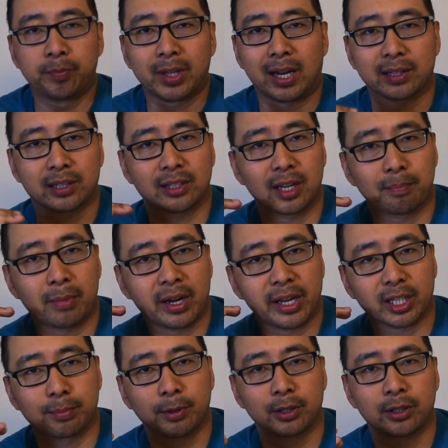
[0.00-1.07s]
I set my
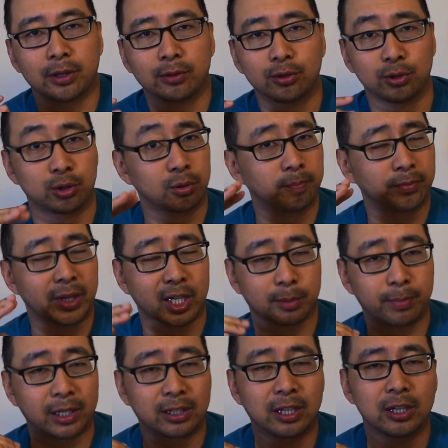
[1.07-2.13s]

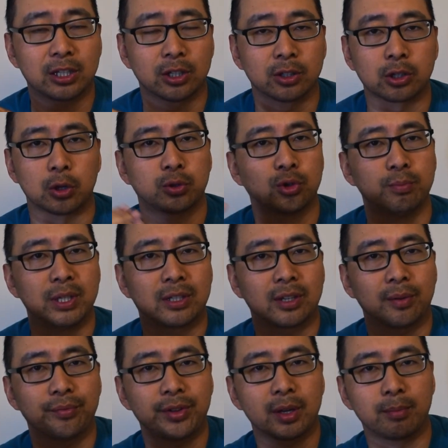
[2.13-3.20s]
expectations to be
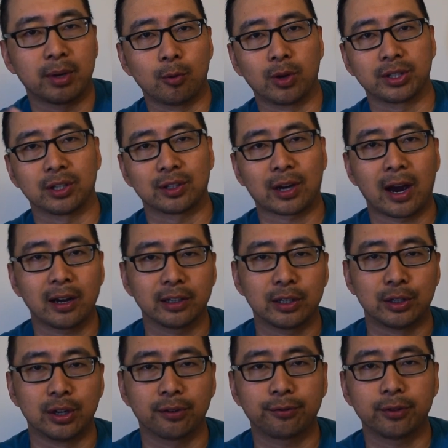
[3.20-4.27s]
something, was entirely
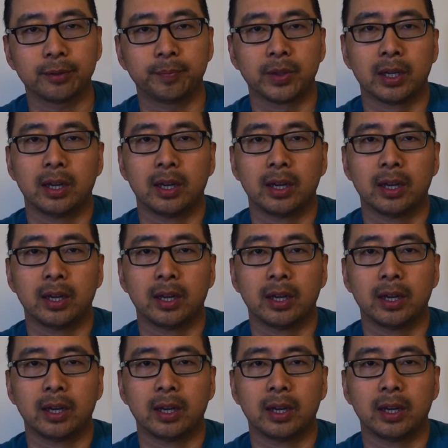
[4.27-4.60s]
different.